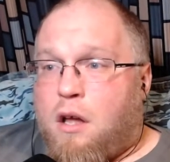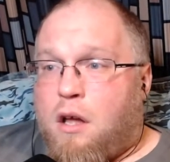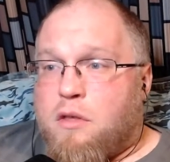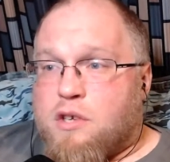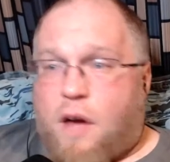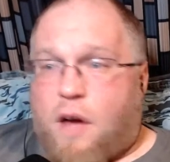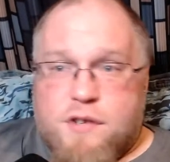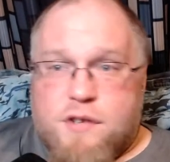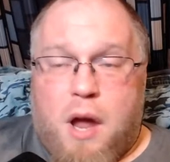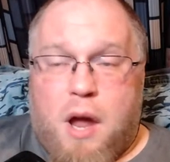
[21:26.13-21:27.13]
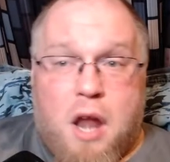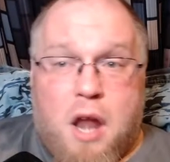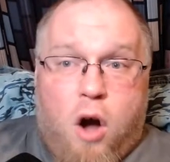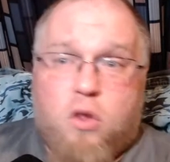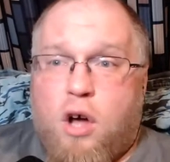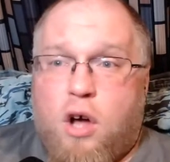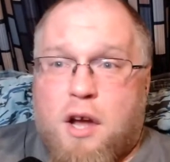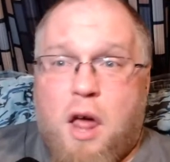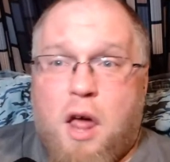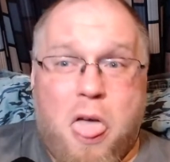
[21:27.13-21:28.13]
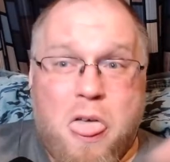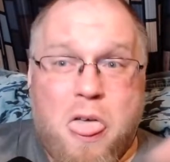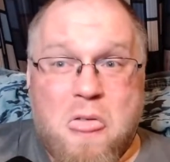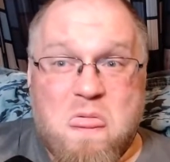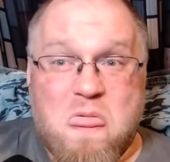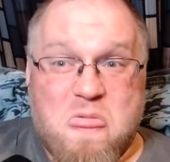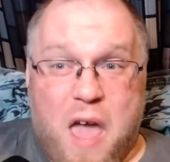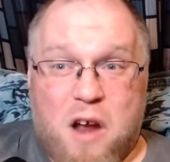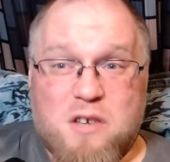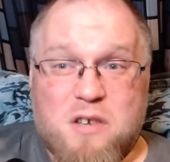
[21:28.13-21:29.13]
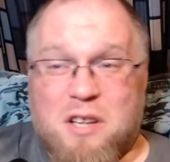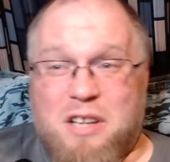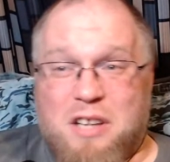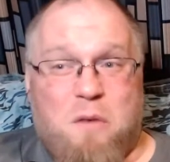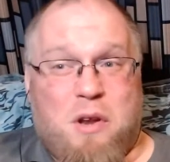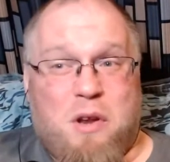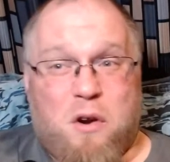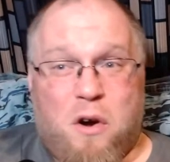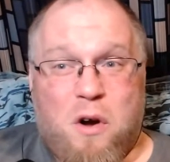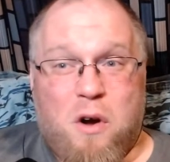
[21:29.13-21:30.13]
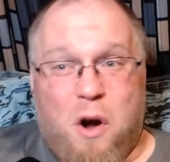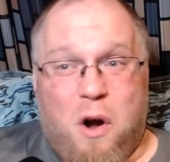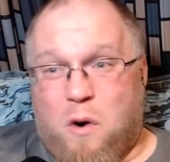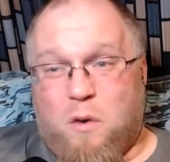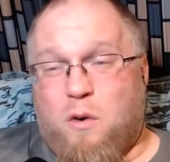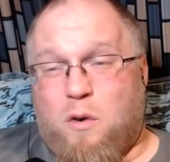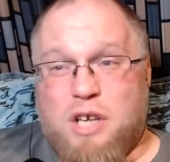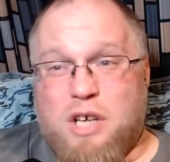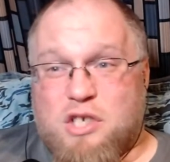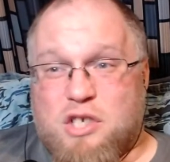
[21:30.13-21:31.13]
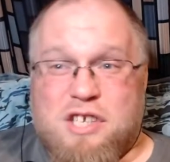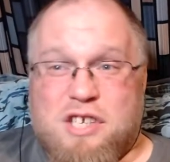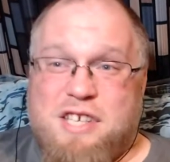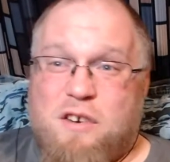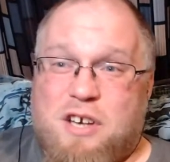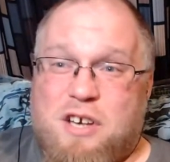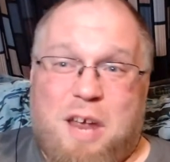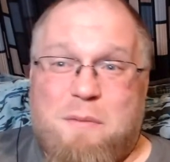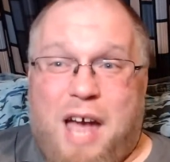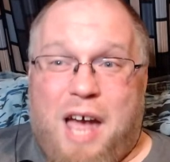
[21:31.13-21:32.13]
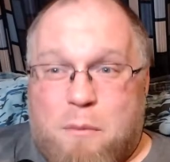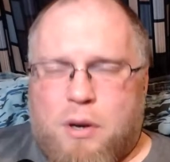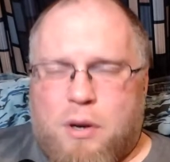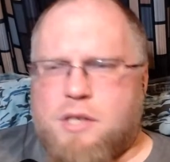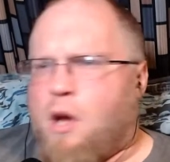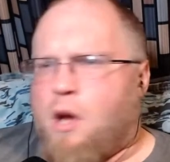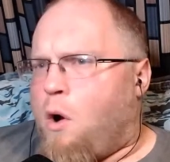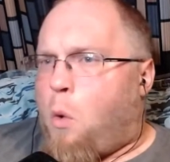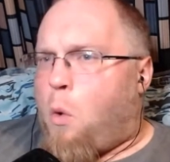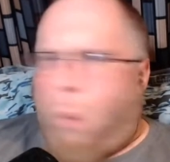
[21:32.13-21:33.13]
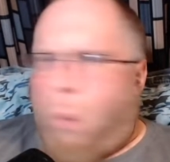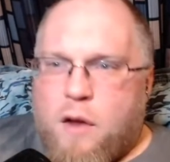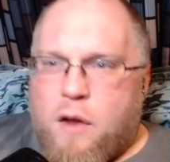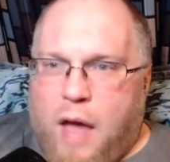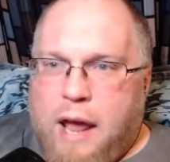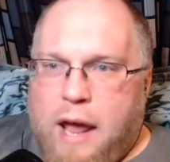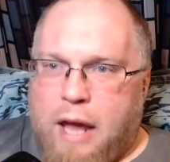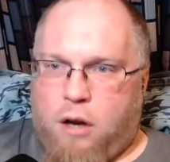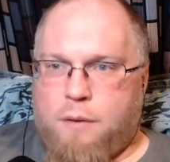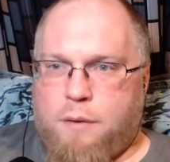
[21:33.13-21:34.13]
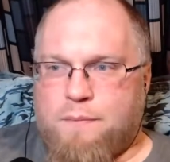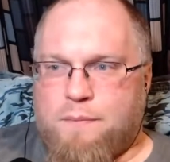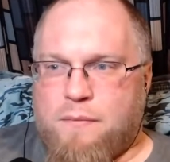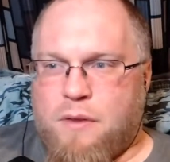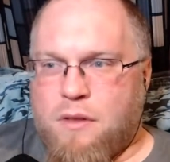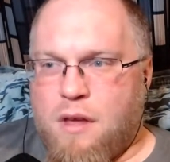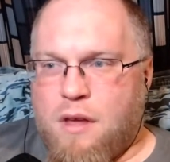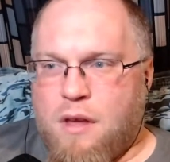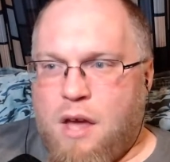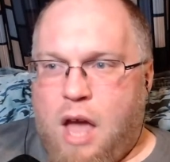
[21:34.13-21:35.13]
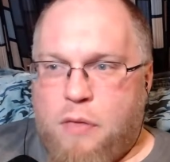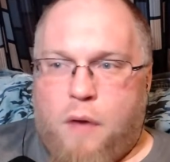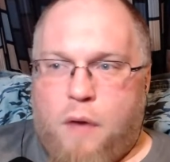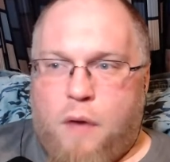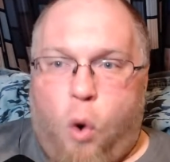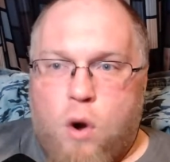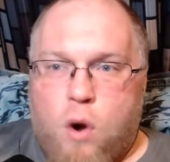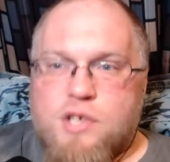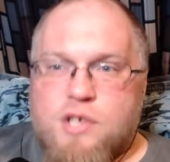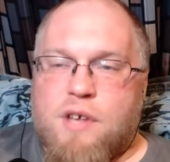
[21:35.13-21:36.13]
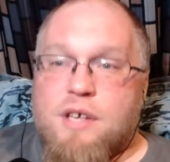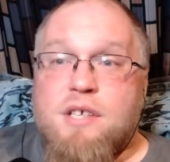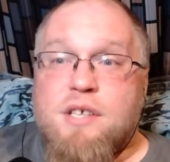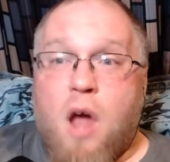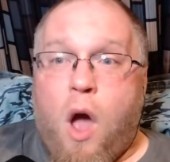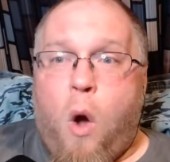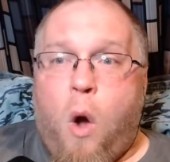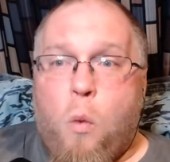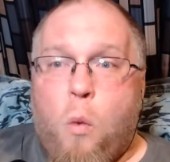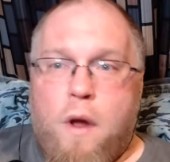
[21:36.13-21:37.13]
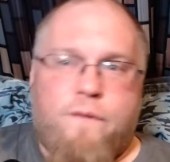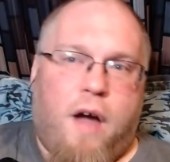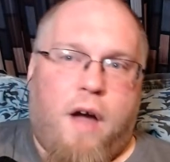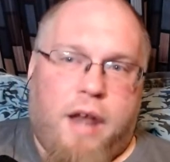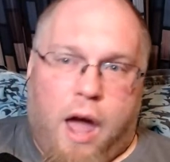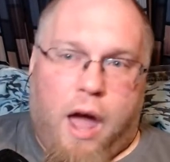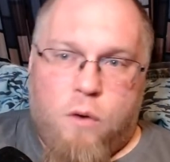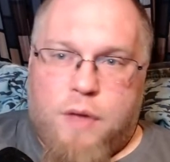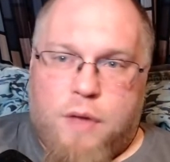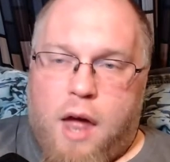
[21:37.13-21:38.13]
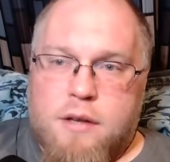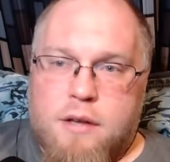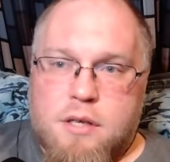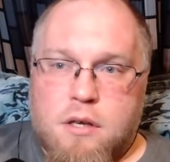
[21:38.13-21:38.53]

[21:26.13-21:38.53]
There's Officer Wayne. Oh, look. There's the lady. We don't know who she is. She's a secretary named Diana Prince. Why are they here? And throughout the course of this, we find out that